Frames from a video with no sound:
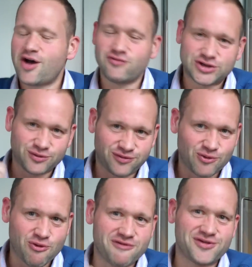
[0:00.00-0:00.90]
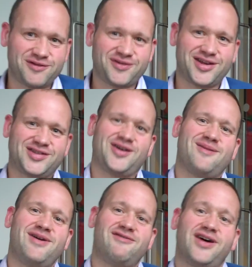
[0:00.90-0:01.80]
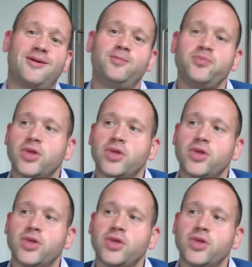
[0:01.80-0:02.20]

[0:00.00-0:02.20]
Overtook Flora for the first time ever.